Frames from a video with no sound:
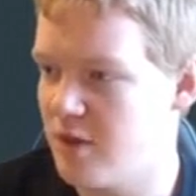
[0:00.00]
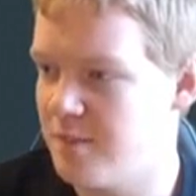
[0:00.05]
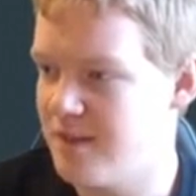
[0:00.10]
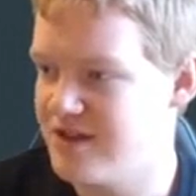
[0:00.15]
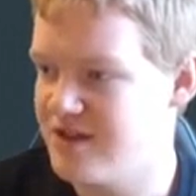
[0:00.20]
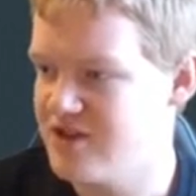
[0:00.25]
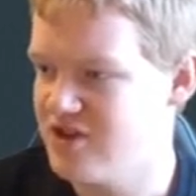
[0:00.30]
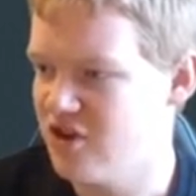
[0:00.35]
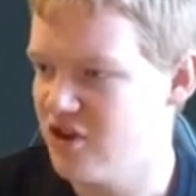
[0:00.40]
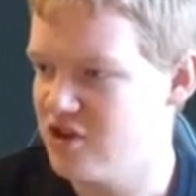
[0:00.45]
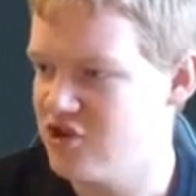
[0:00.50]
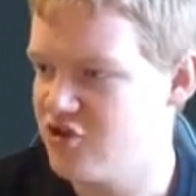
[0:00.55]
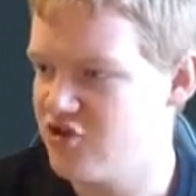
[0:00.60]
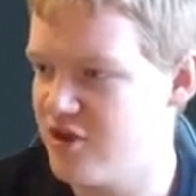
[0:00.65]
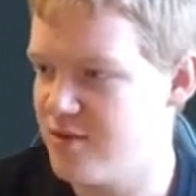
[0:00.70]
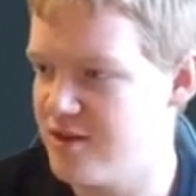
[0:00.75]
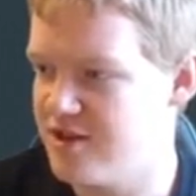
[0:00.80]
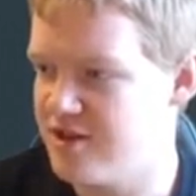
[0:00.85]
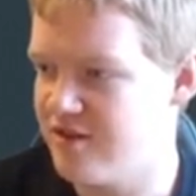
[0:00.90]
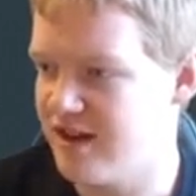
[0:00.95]
of our passing, not
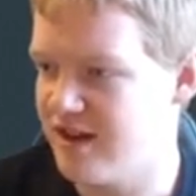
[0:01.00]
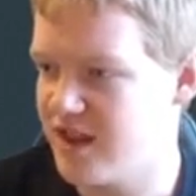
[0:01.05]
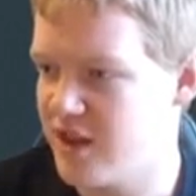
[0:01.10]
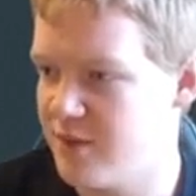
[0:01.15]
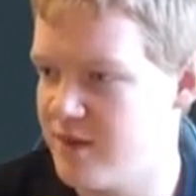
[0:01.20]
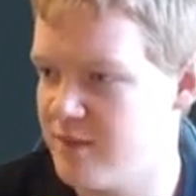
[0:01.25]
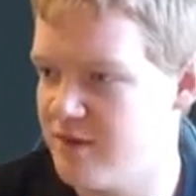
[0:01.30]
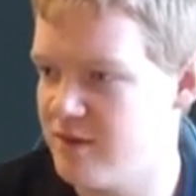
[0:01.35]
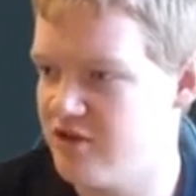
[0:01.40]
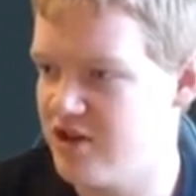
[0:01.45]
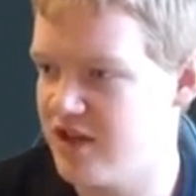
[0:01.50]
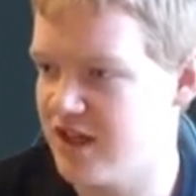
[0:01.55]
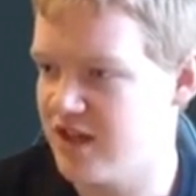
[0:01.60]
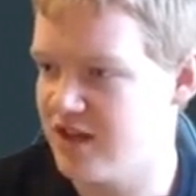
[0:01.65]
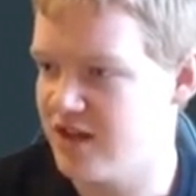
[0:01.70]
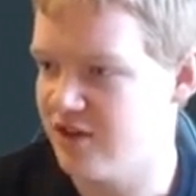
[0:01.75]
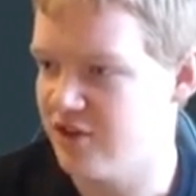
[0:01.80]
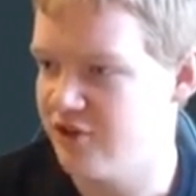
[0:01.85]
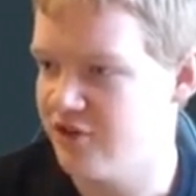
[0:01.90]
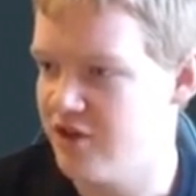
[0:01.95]
extremely direct, that'd be a bit
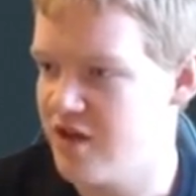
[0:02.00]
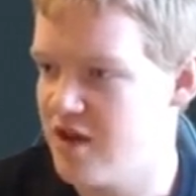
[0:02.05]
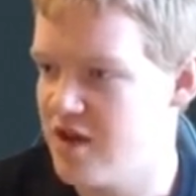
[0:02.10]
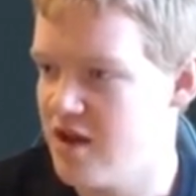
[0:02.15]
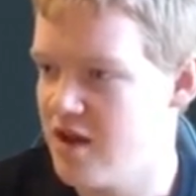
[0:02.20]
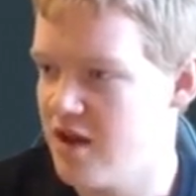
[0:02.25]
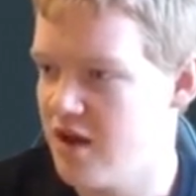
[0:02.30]
ridiculous.